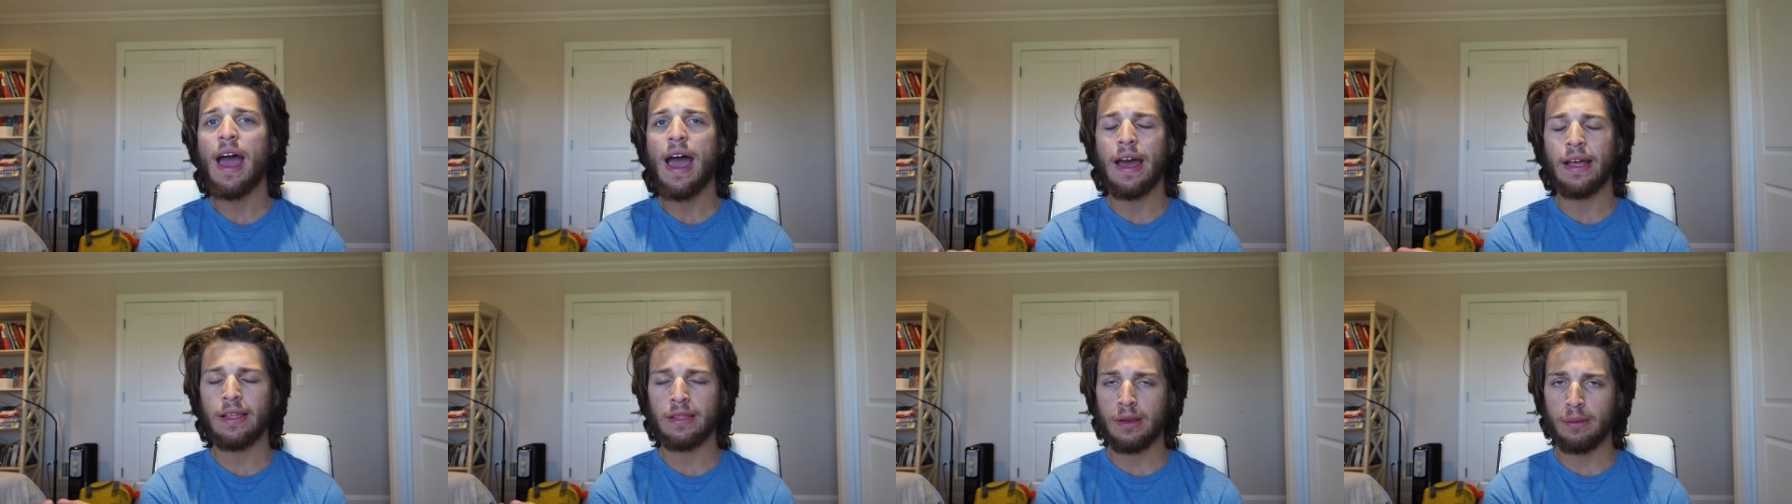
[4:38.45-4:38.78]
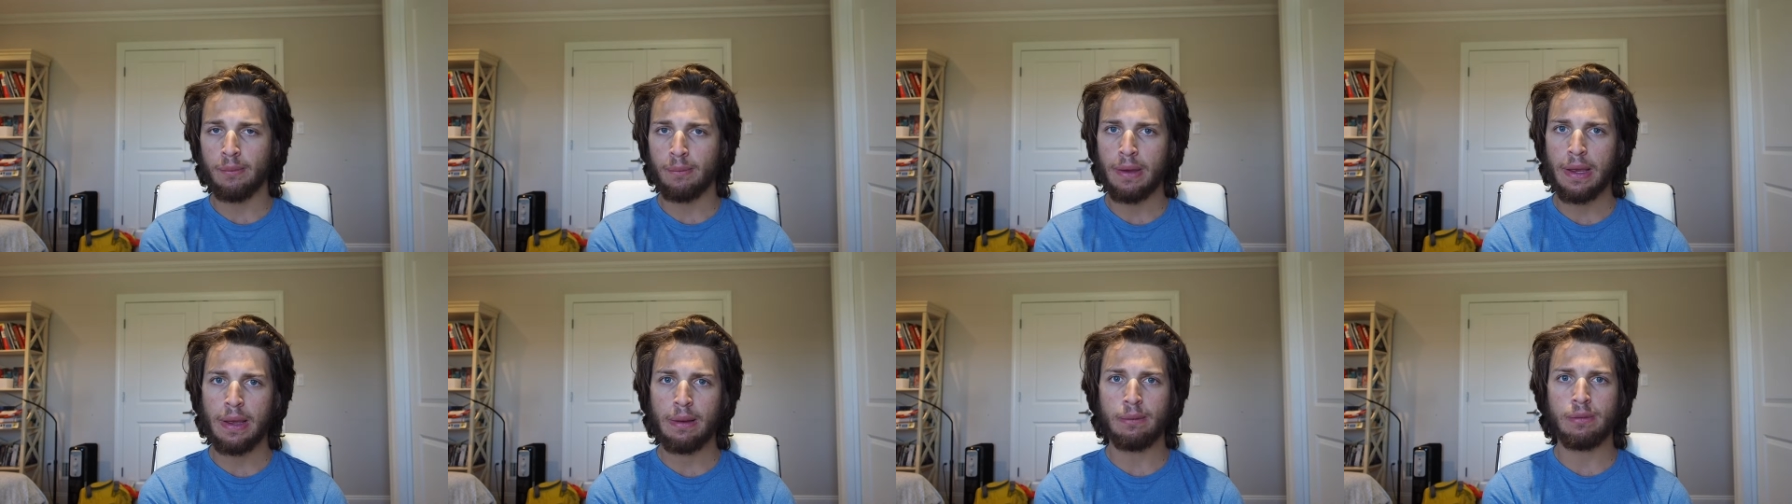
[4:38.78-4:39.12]
and the
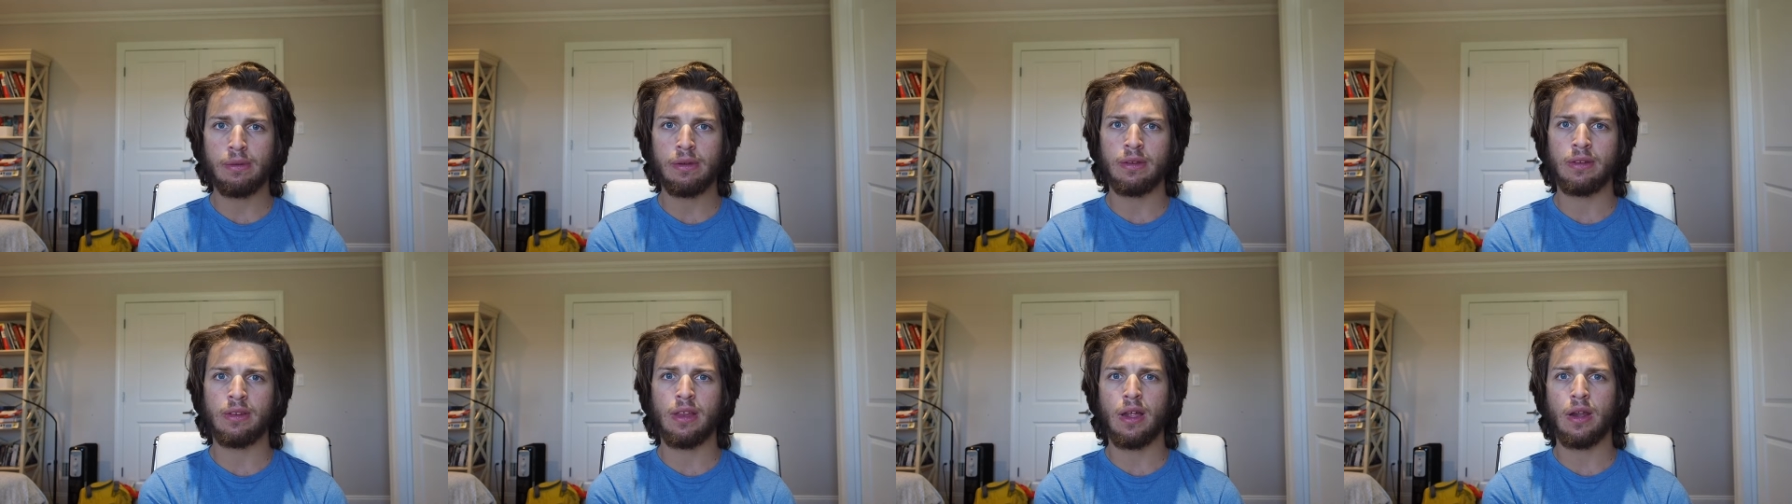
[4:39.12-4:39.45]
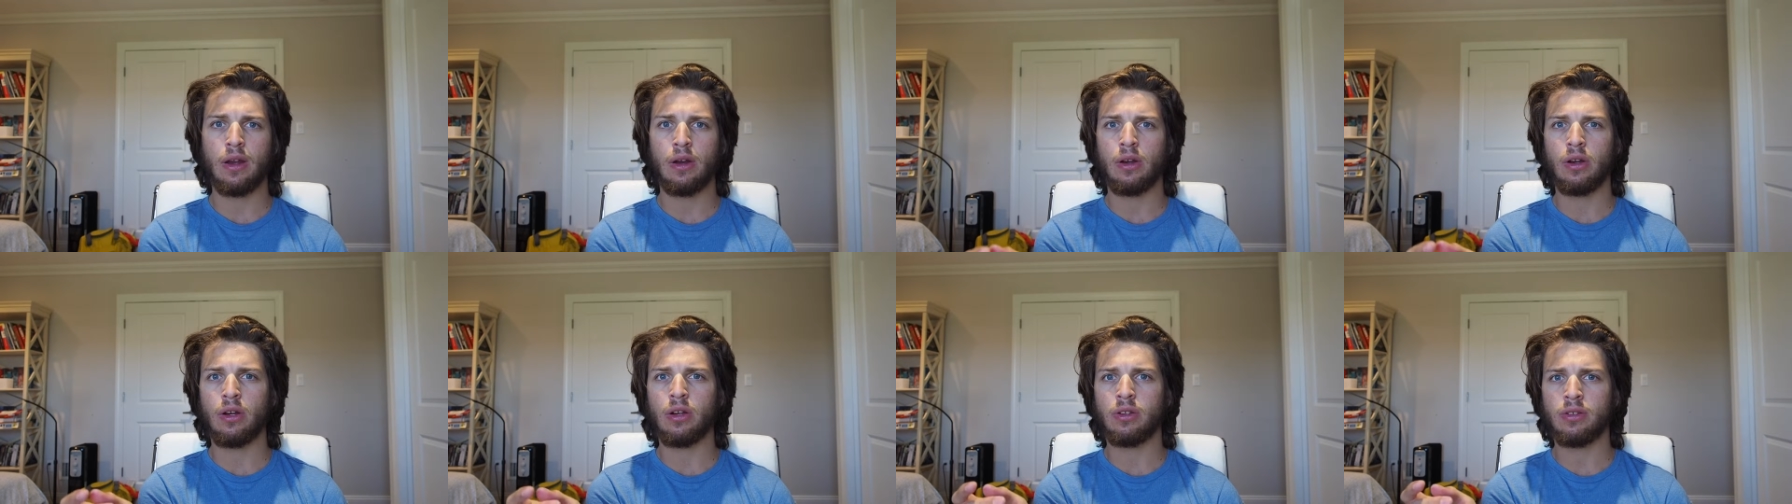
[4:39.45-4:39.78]
babies that
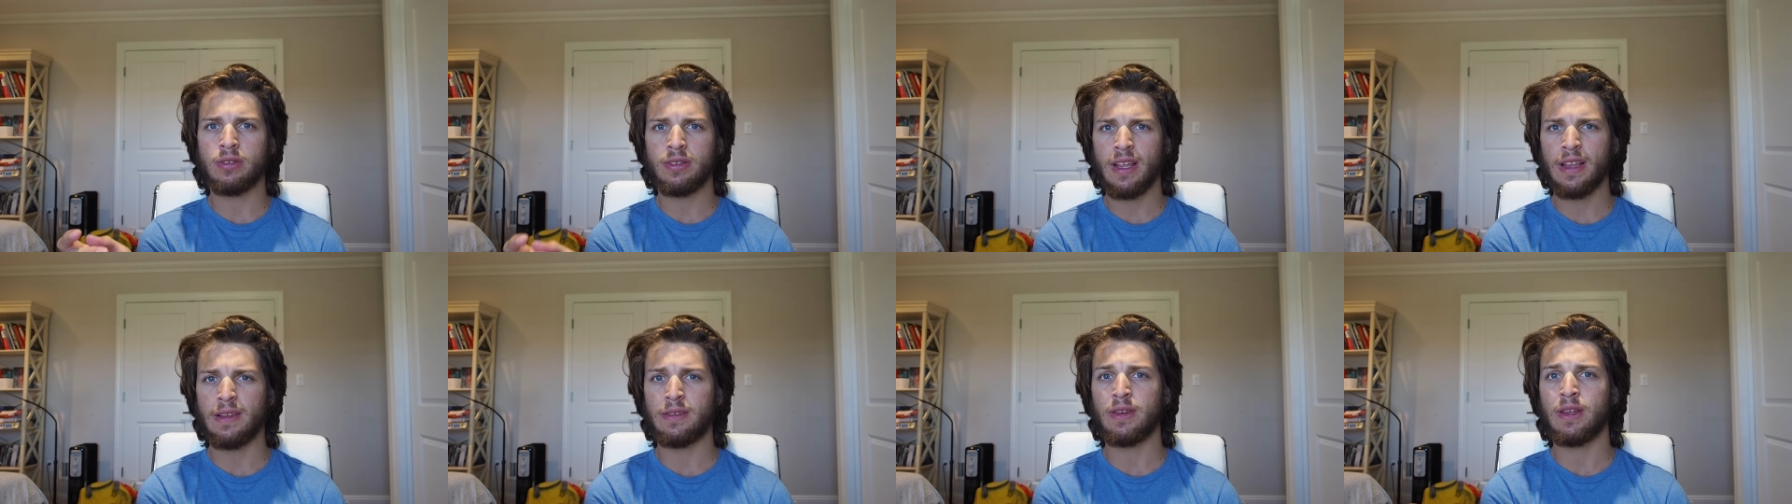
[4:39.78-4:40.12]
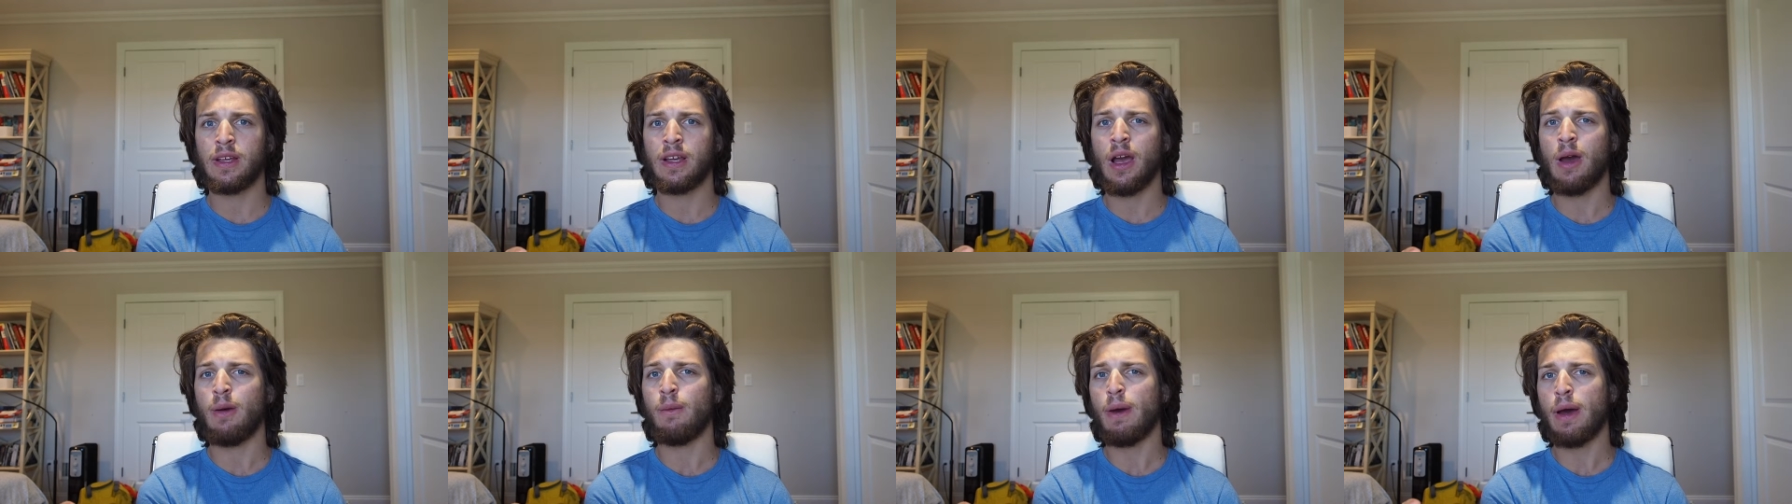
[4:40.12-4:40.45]
are set to
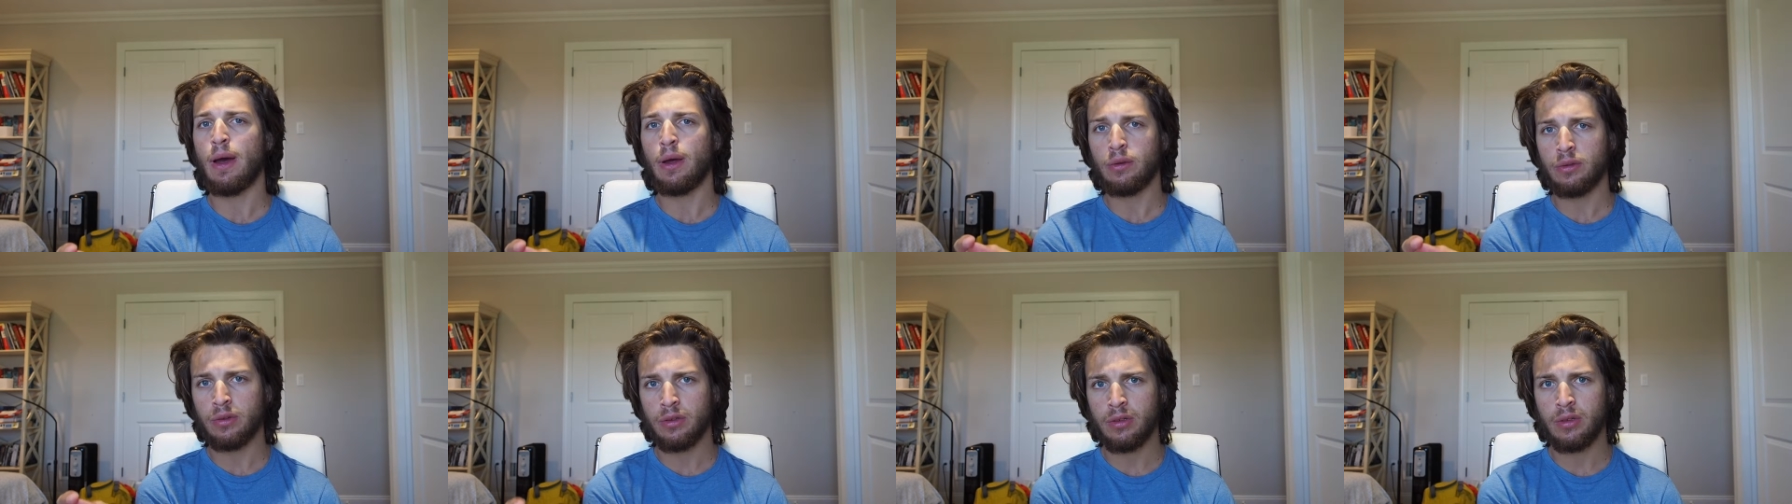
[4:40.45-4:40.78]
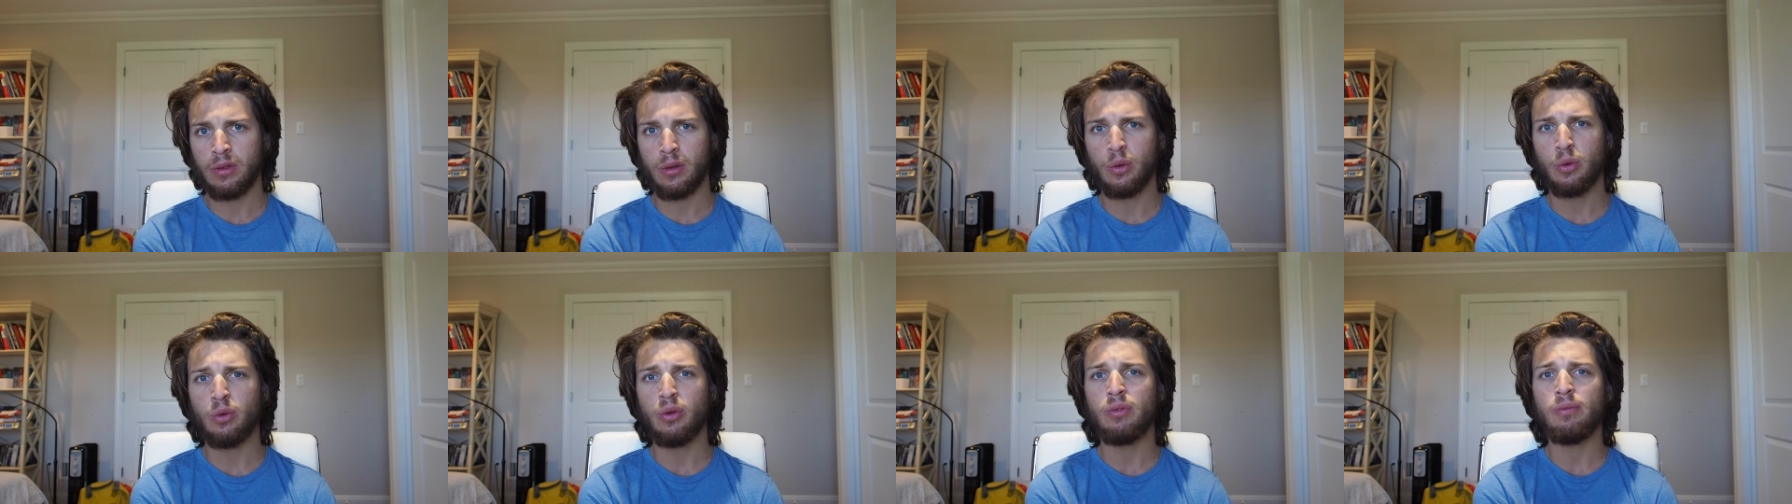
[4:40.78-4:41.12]
come out
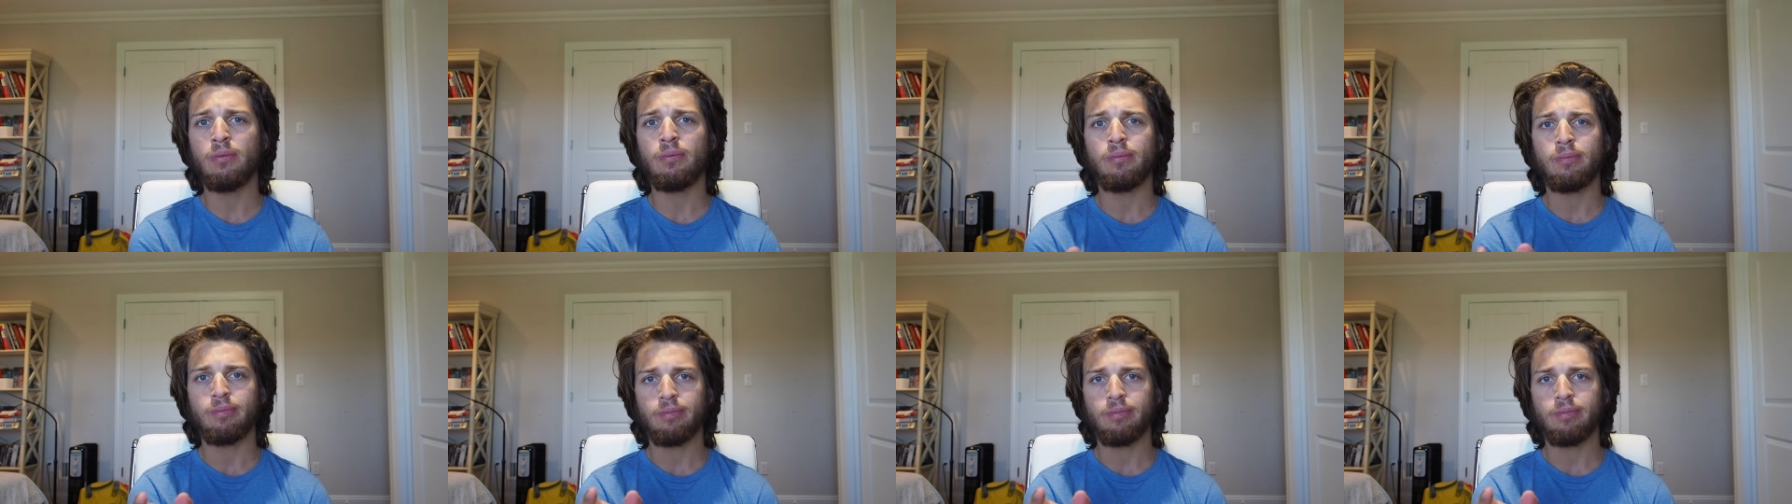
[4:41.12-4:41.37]
soon.